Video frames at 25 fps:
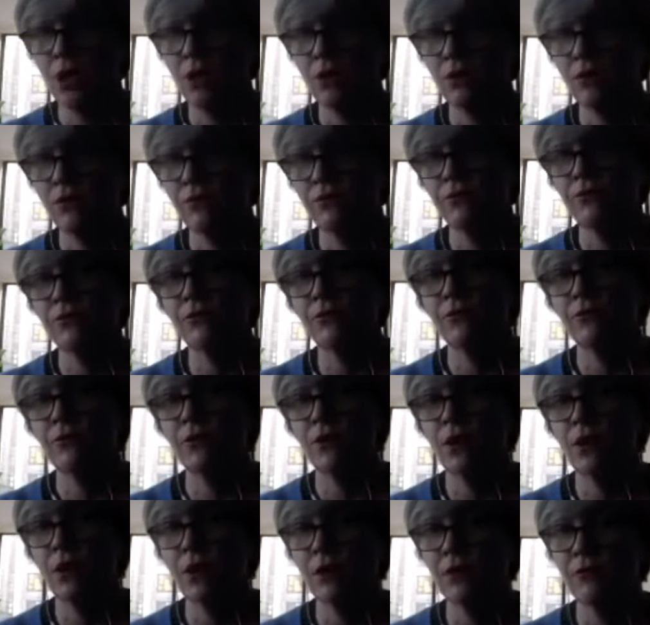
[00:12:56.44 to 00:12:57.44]
of
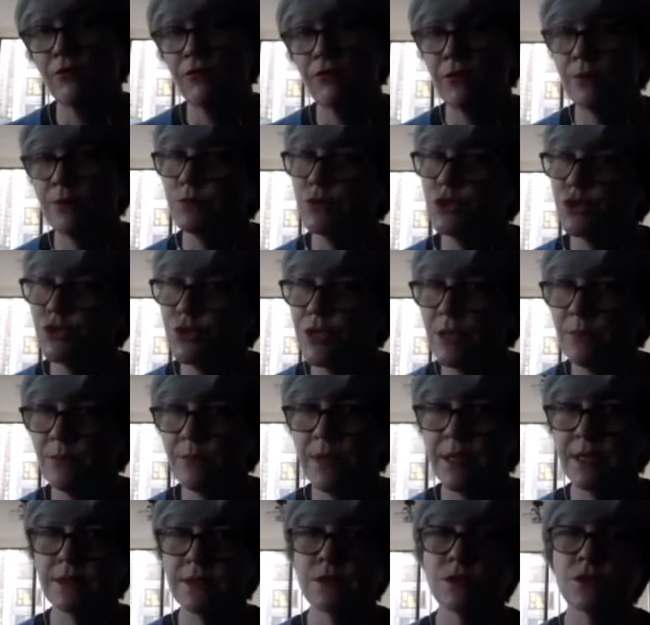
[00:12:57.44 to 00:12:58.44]
uh, from
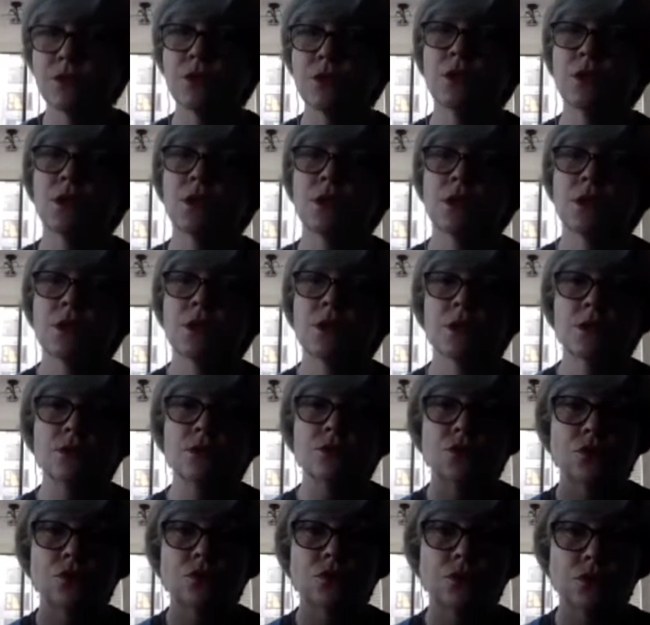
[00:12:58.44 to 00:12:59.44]
treatment
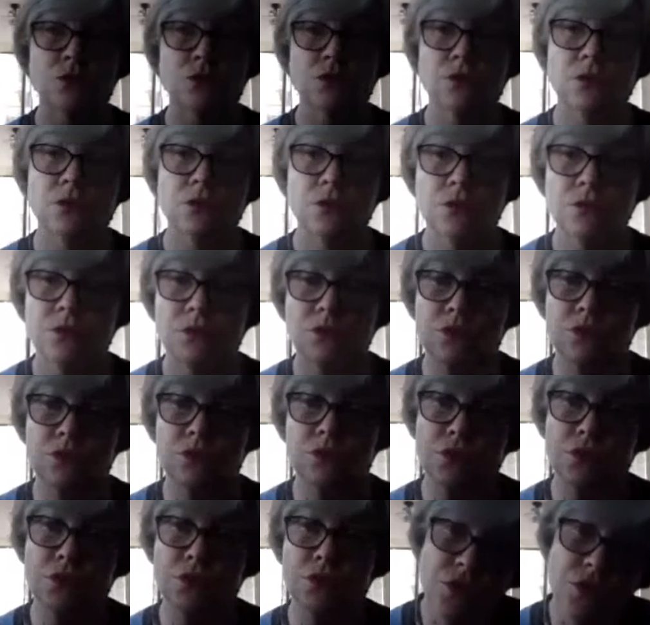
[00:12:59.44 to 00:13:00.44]
to,
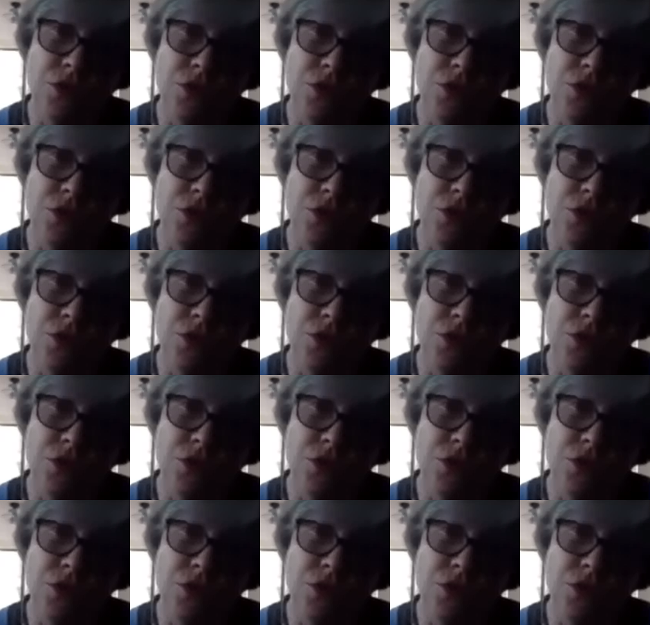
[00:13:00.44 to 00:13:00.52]
to,